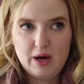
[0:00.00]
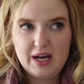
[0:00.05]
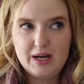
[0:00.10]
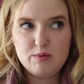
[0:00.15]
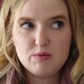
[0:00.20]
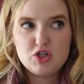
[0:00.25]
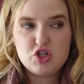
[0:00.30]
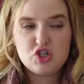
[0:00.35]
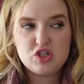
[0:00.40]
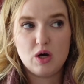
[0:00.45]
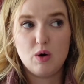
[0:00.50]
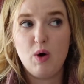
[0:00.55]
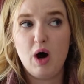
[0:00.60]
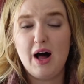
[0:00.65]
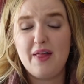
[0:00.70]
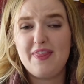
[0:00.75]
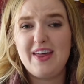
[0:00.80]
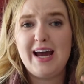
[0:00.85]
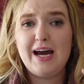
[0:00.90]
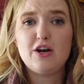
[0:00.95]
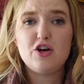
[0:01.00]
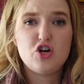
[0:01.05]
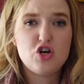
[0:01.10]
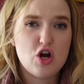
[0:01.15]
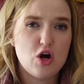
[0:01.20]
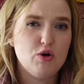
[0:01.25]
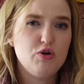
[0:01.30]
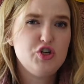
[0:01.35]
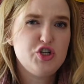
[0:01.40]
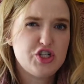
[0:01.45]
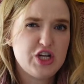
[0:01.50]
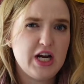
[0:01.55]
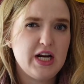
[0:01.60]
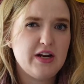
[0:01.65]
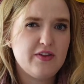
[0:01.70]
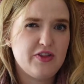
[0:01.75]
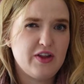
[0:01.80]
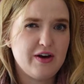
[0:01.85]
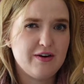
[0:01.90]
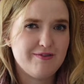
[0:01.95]
And it was so hot. They had no shade
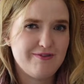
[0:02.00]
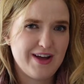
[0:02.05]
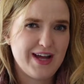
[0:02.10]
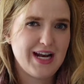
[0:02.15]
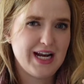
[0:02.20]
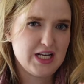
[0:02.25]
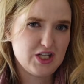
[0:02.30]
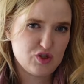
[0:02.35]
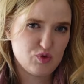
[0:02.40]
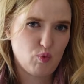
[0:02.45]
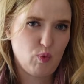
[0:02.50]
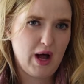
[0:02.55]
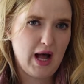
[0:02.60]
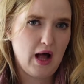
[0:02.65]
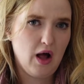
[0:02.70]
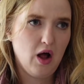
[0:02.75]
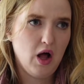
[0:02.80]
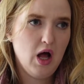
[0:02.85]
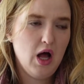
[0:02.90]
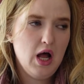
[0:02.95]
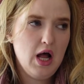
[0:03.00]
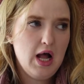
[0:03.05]
at the event as well.